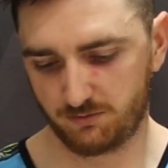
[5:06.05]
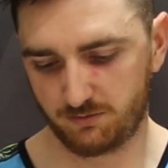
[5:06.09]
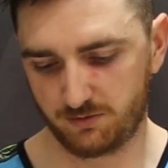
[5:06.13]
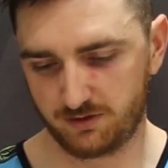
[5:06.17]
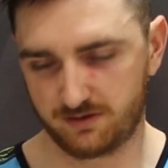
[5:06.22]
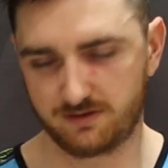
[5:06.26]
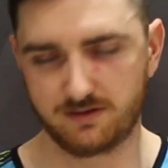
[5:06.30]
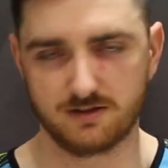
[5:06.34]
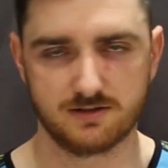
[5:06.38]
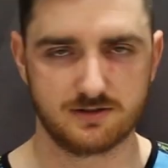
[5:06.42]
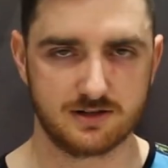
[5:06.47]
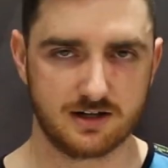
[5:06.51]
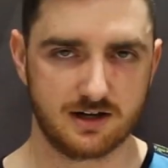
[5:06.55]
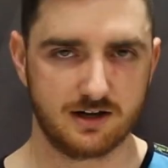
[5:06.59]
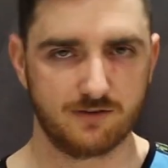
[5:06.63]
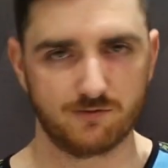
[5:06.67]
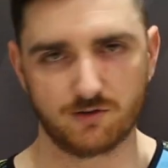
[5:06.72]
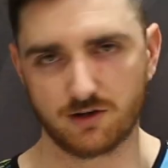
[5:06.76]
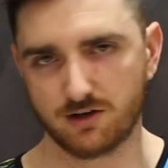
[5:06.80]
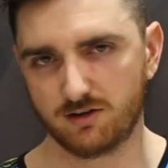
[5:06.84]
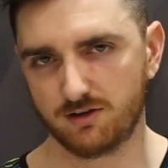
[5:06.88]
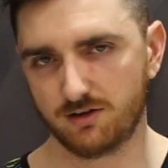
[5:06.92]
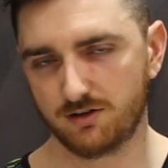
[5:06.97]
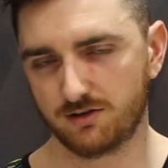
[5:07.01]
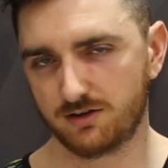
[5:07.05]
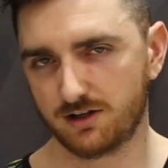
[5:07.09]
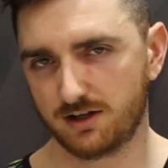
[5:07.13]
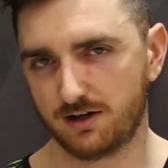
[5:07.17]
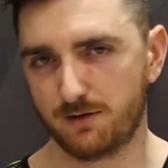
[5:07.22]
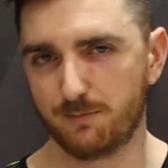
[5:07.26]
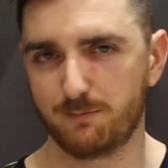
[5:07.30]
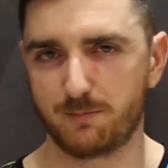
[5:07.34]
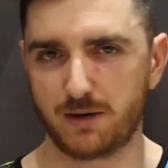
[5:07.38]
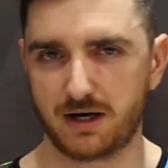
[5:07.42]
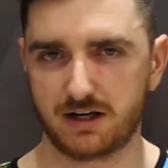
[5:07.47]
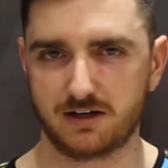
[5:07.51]
with this I have kind of
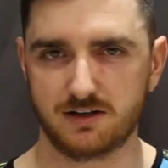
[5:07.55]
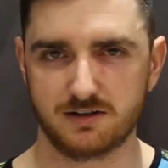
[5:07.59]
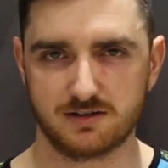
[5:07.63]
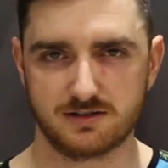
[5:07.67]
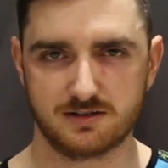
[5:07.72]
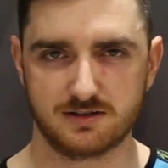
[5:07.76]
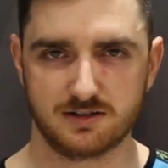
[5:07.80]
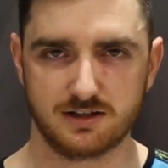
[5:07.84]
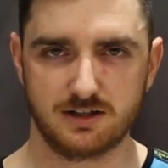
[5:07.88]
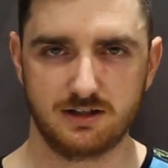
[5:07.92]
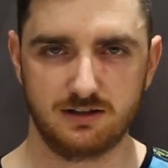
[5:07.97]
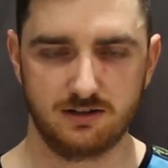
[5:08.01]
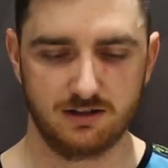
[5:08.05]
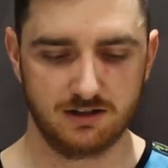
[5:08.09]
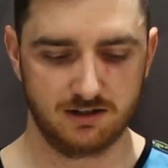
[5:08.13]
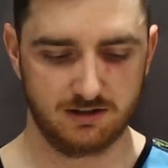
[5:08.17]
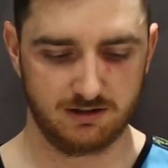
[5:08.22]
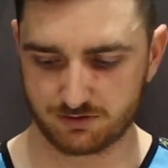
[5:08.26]
done a bucket seat.